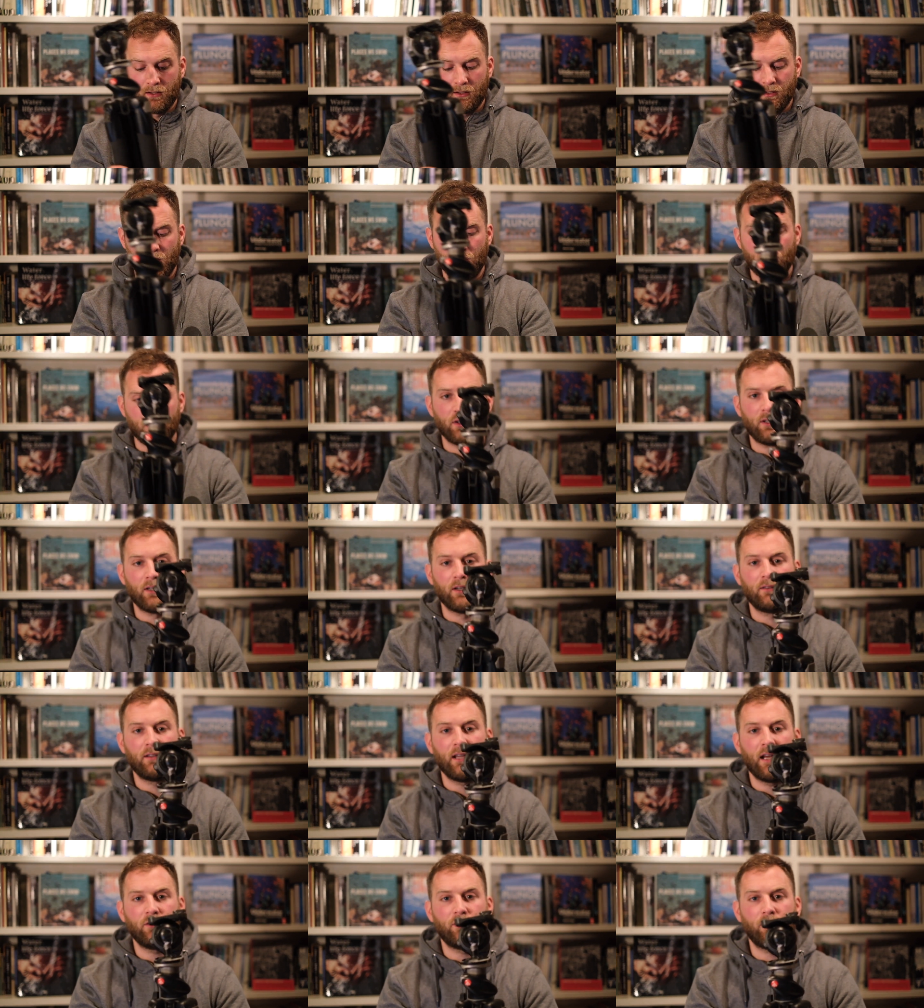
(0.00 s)
Now you can
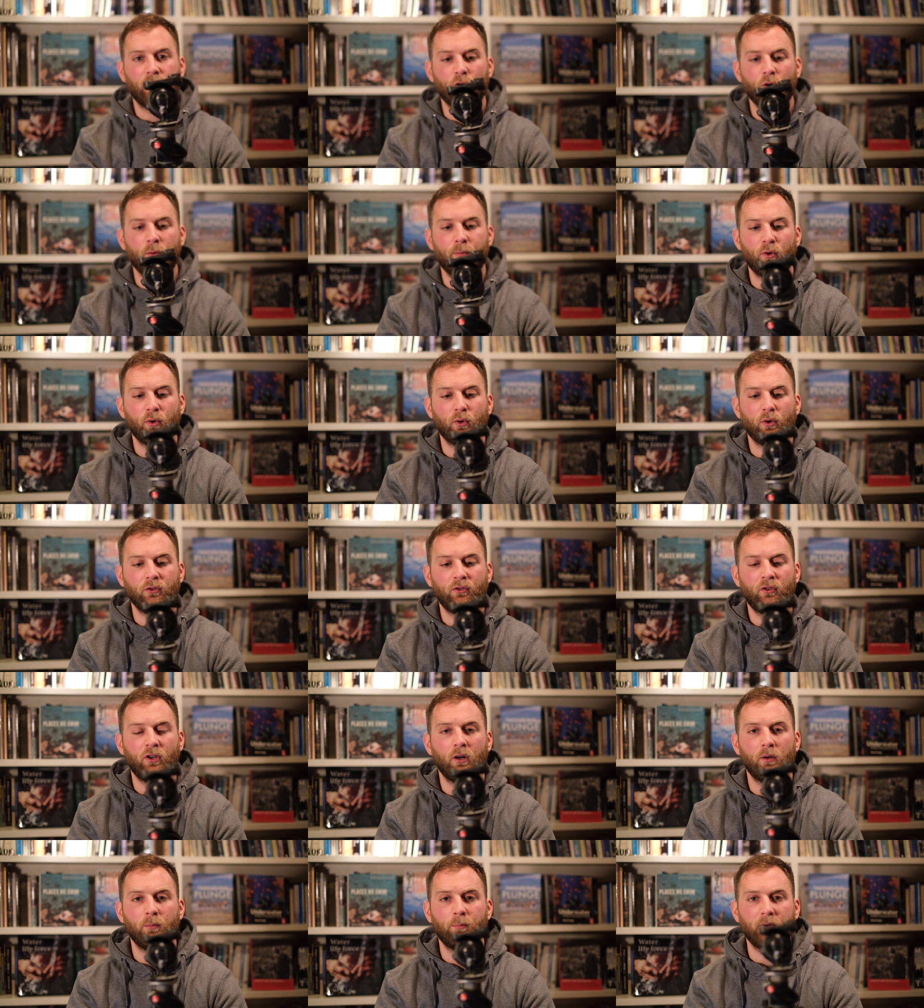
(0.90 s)
attach the GoPro on
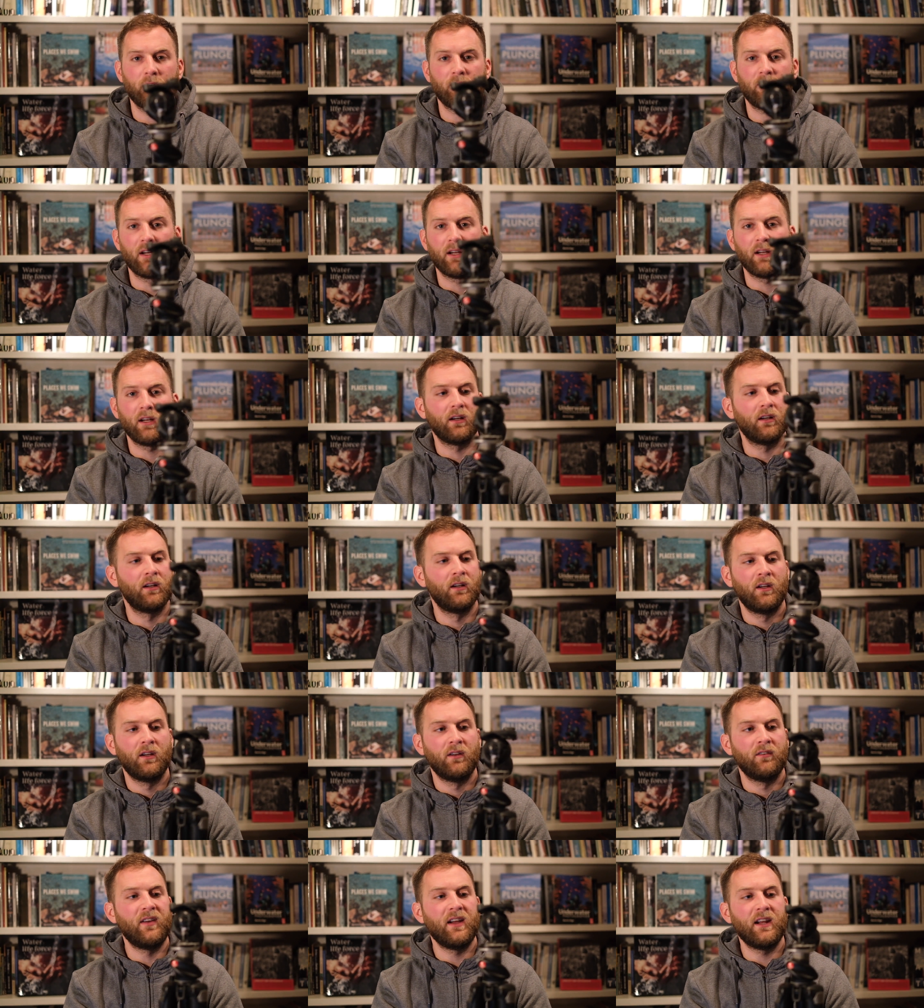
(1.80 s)
top via
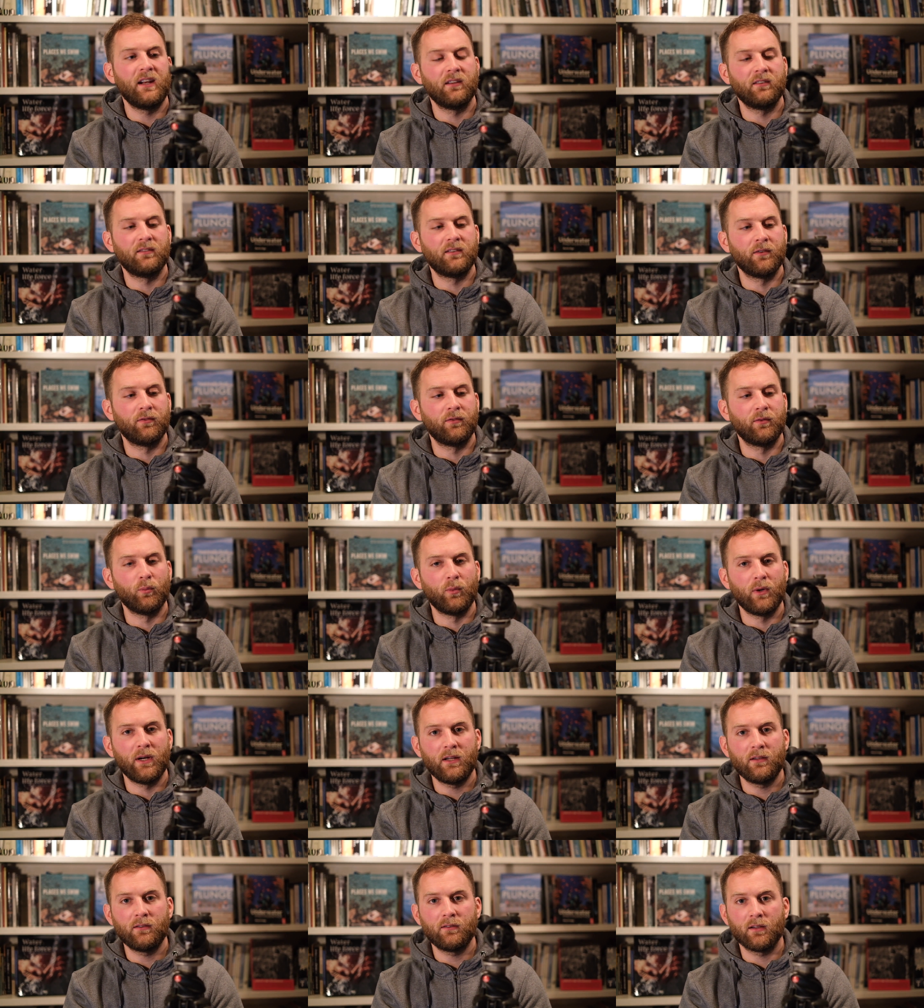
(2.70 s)
various different
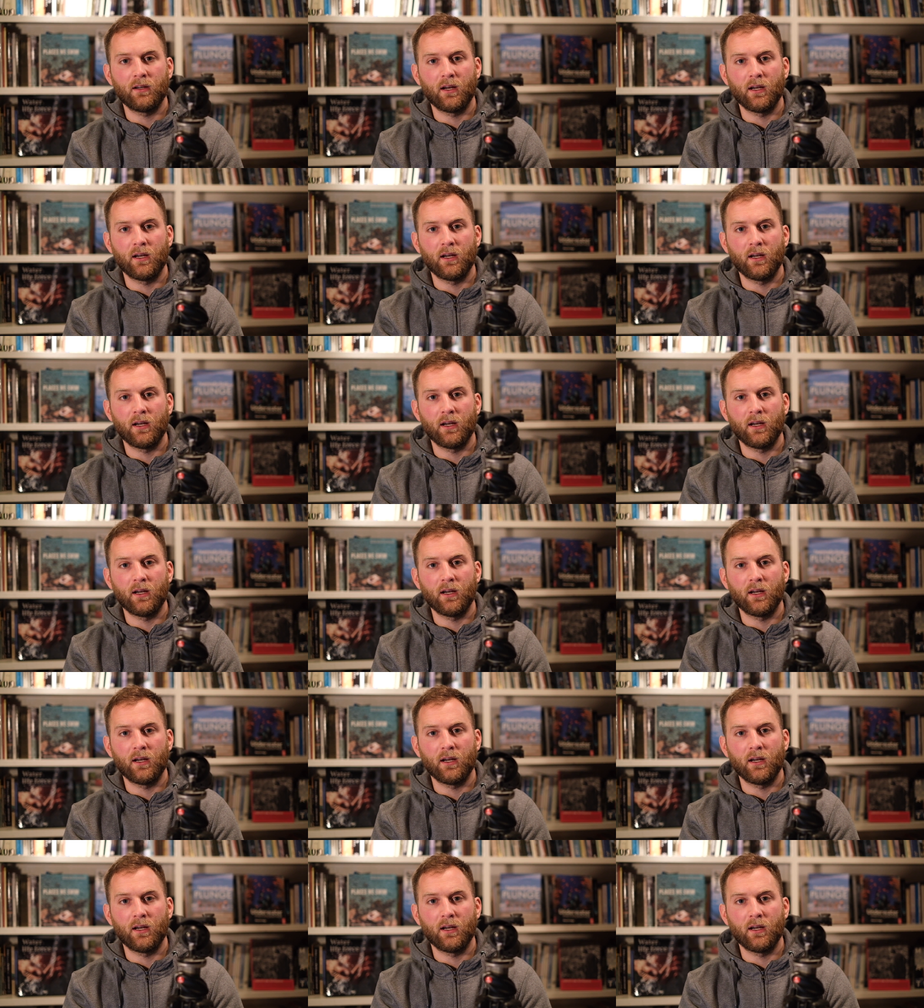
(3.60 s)
ways.